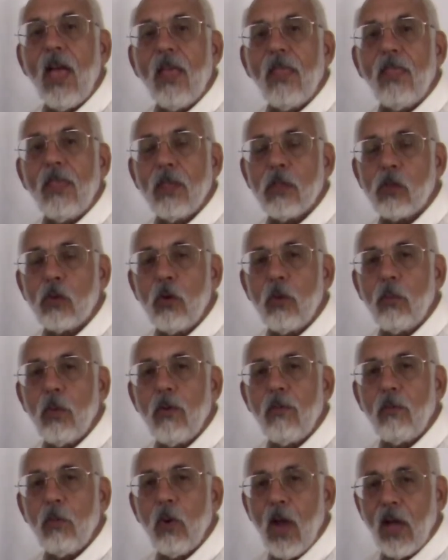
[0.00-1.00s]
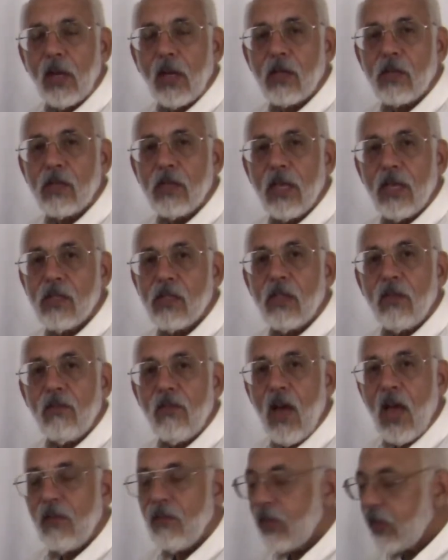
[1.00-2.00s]
This group of products is the
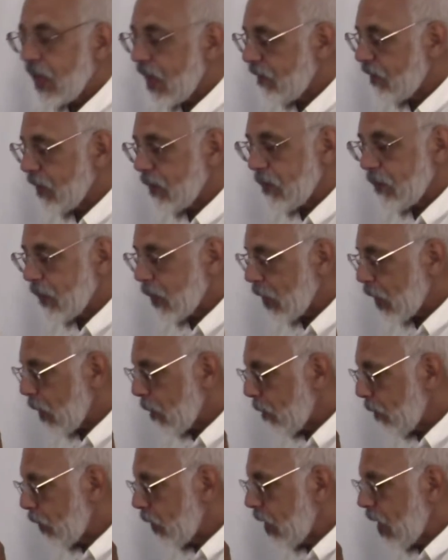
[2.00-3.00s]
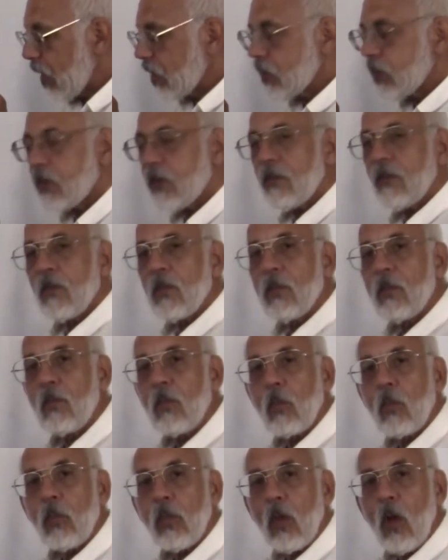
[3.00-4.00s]
511 plus
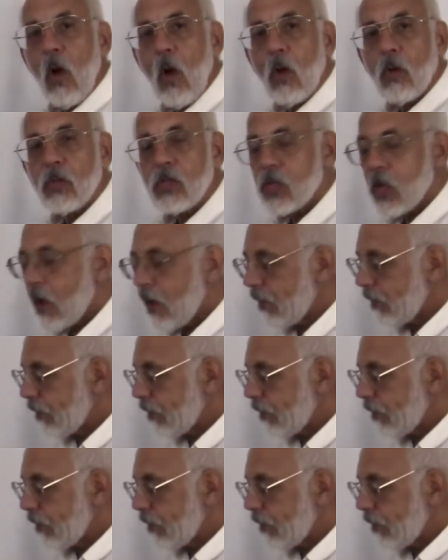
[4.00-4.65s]
Holesaw.